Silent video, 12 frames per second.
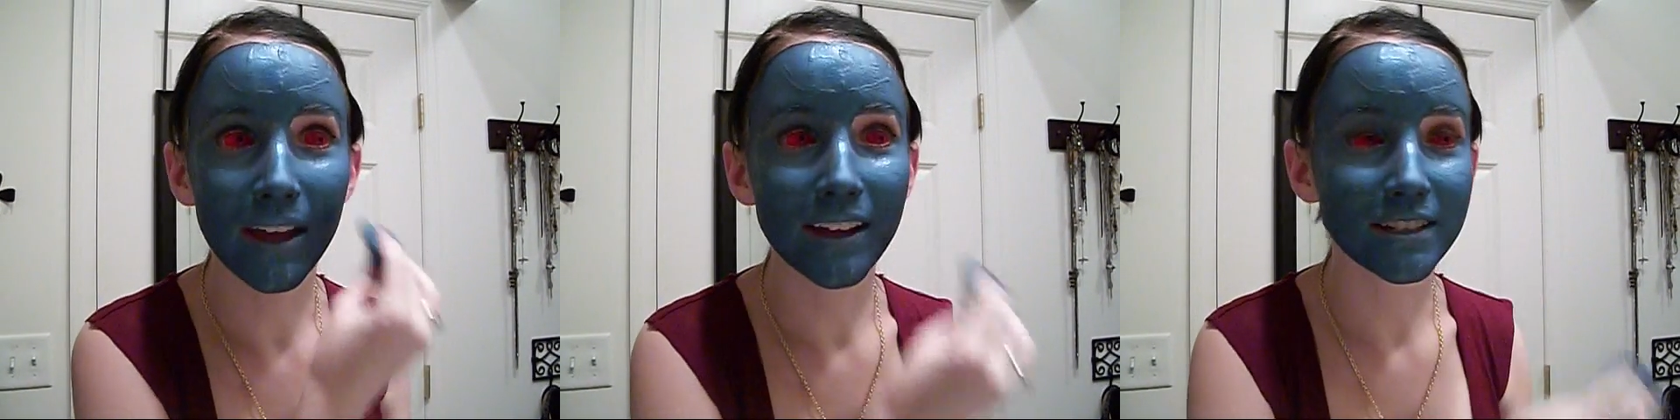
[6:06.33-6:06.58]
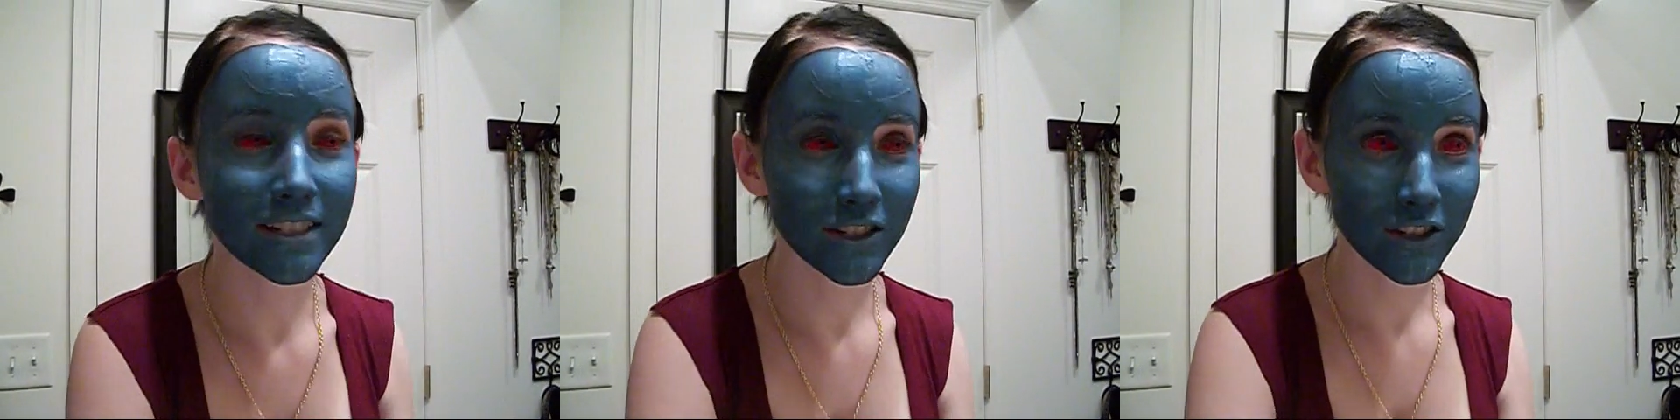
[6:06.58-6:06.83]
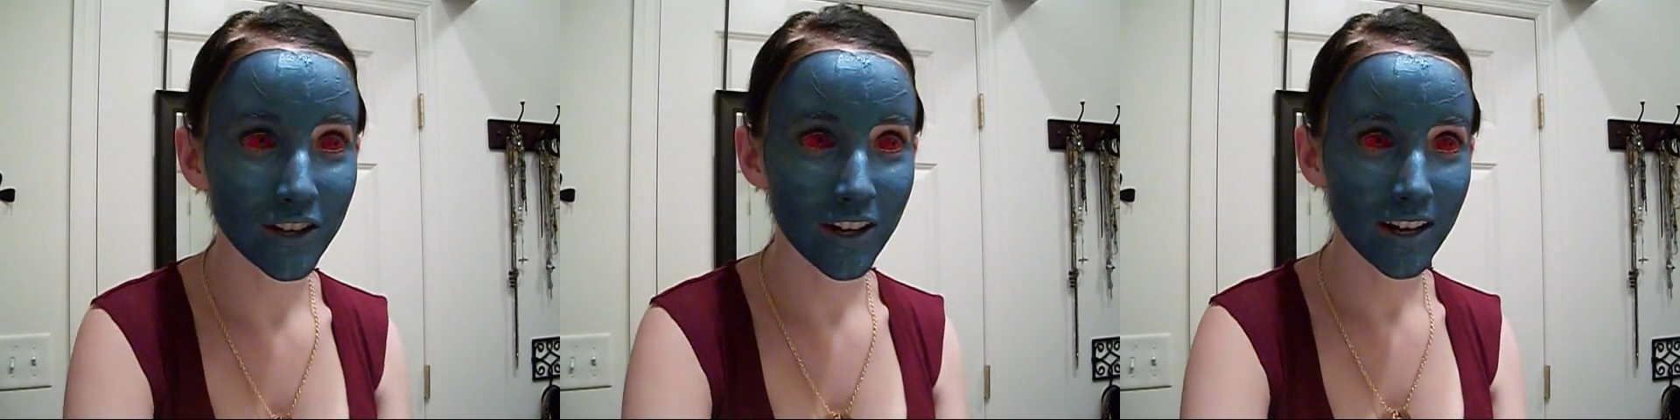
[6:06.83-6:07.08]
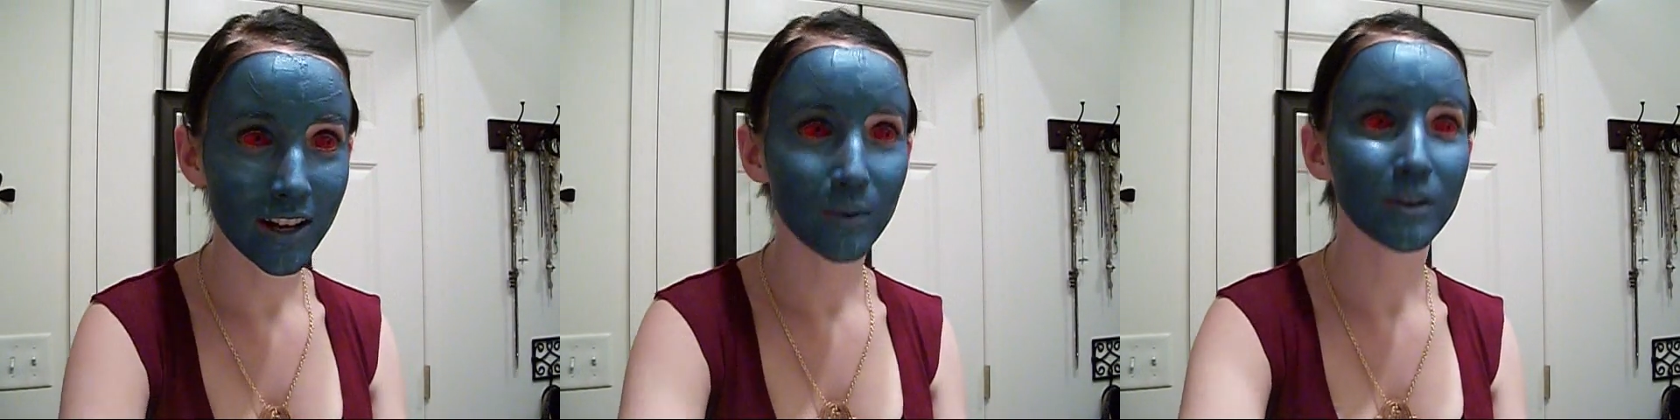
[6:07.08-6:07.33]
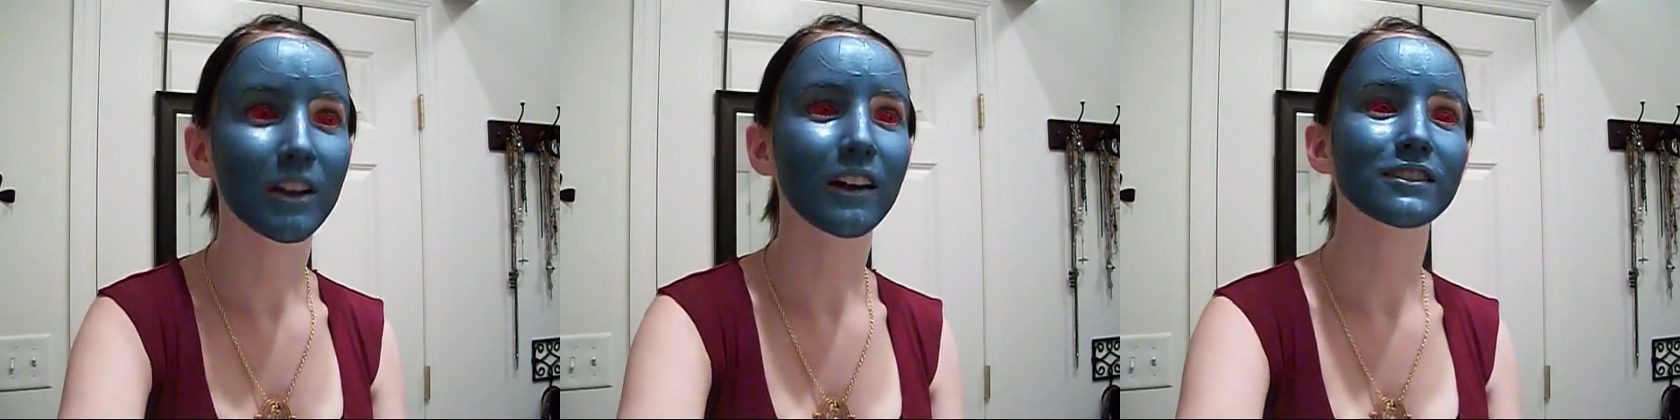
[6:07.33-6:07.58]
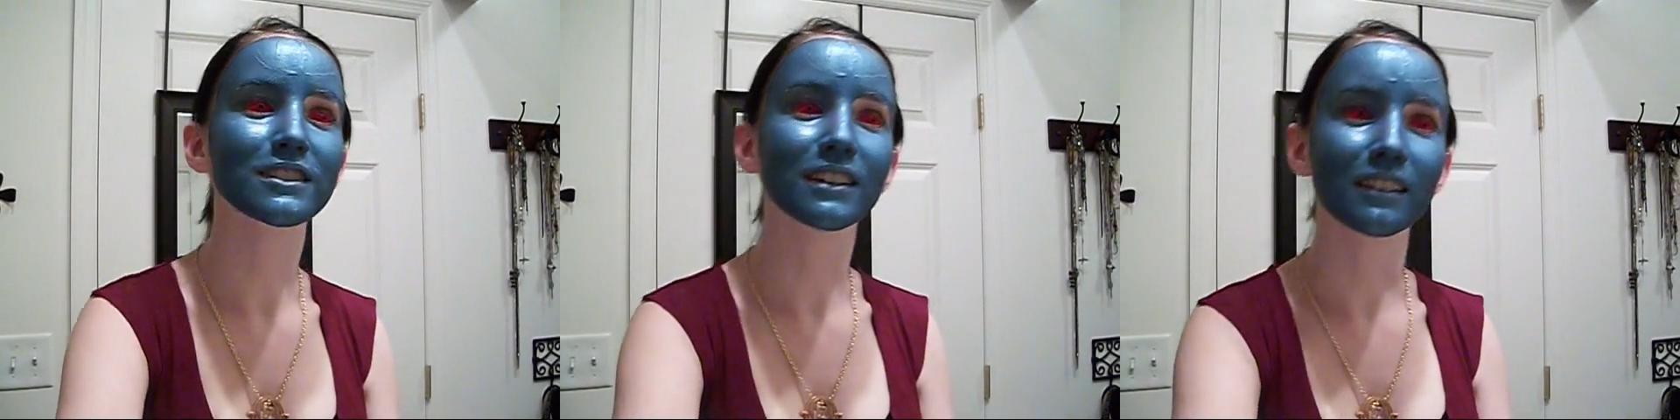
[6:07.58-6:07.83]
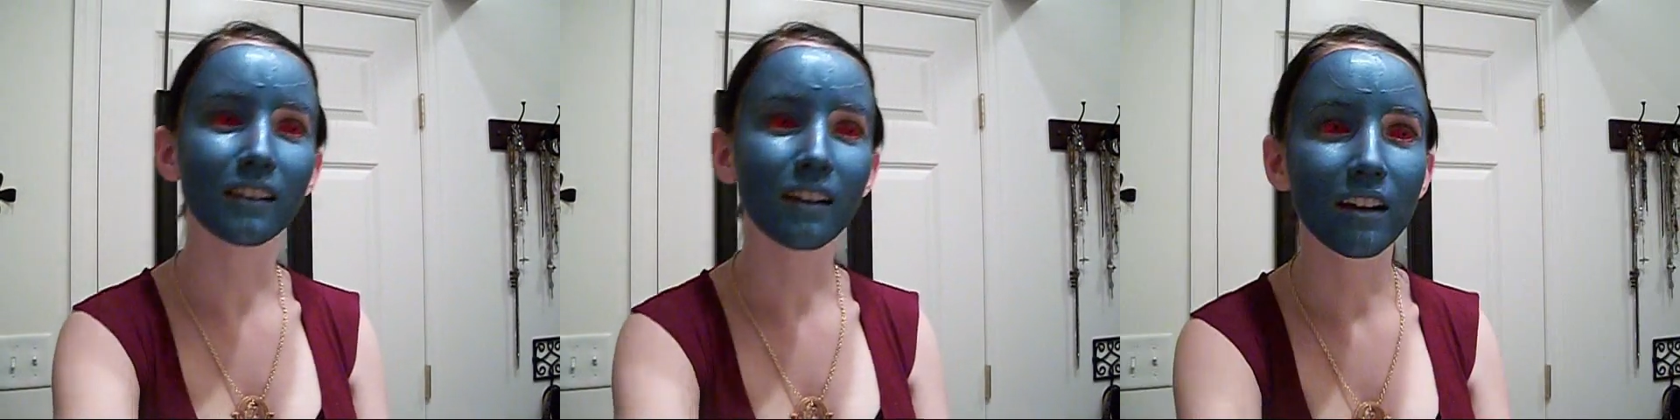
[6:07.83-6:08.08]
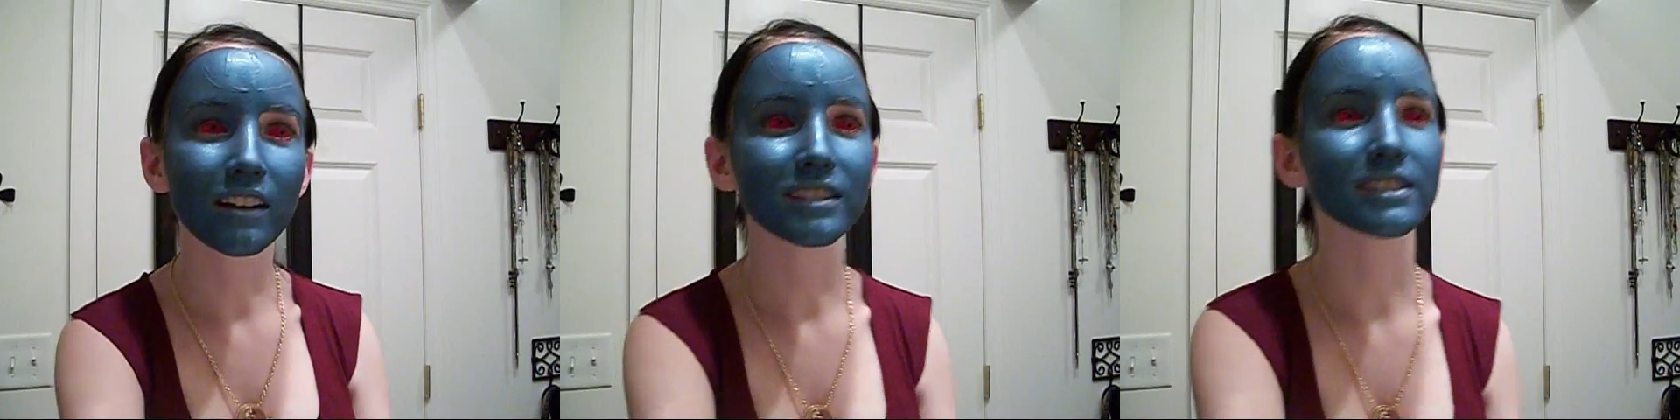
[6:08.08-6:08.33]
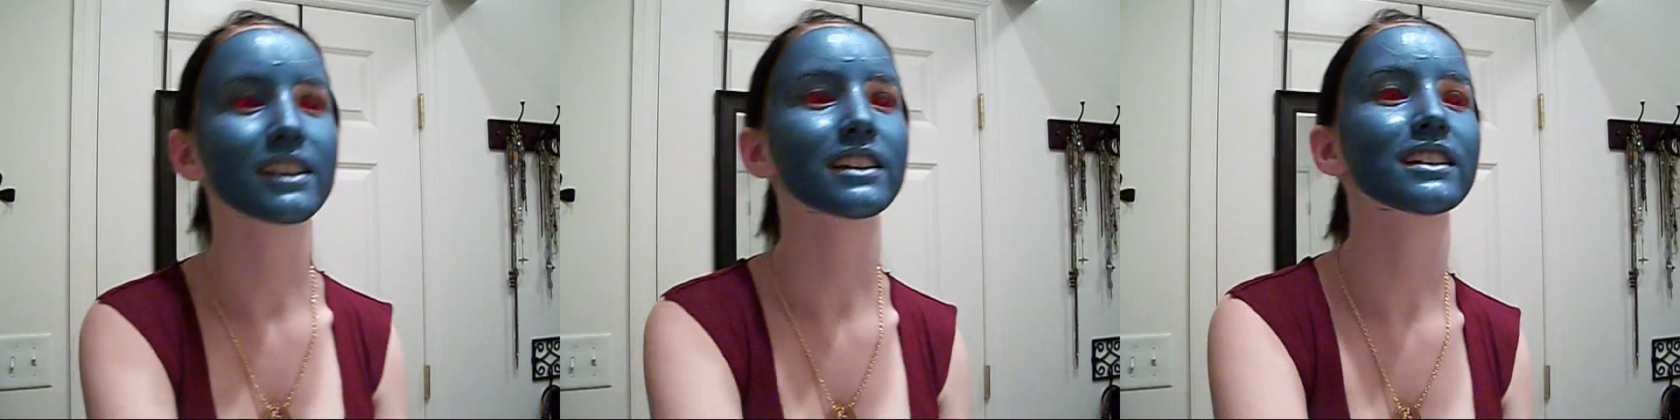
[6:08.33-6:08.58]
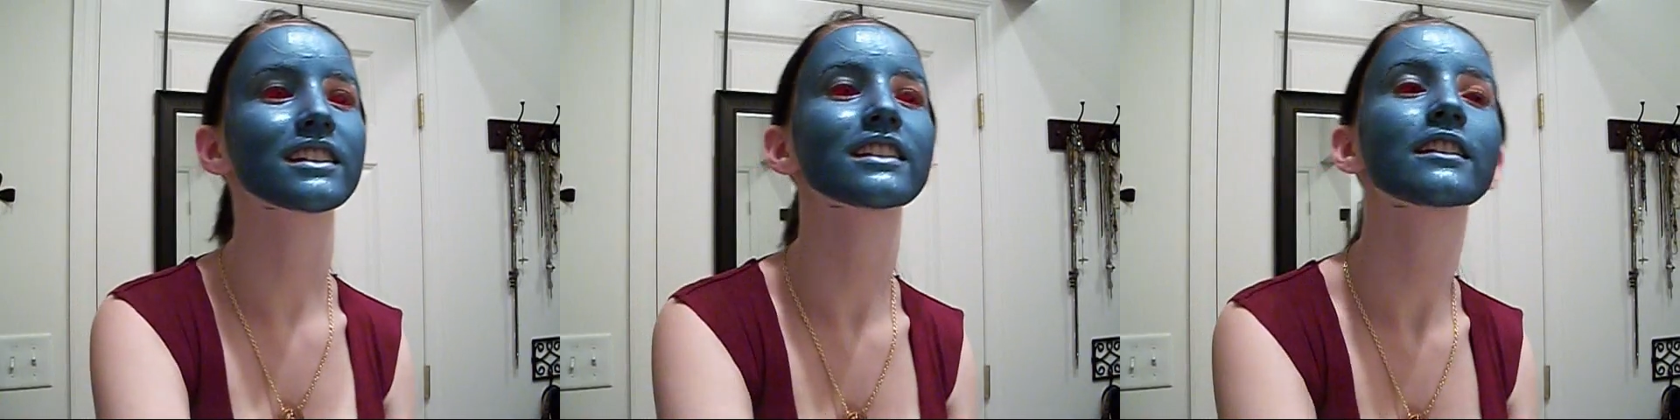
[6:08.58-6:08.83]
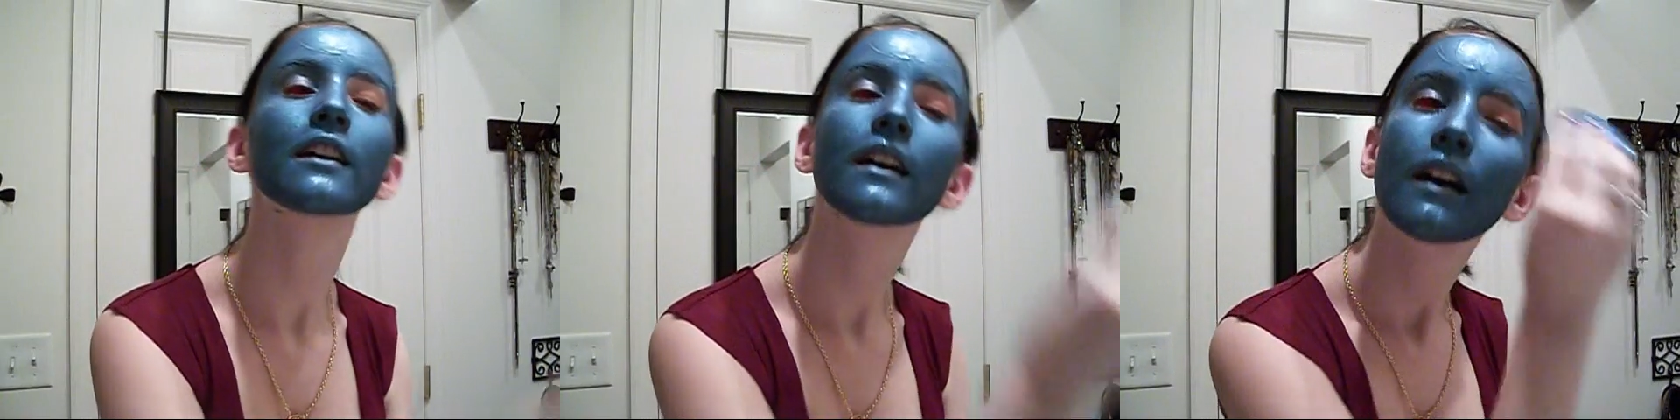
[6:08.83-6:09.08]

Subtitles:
paint in your eye when you have scleras in.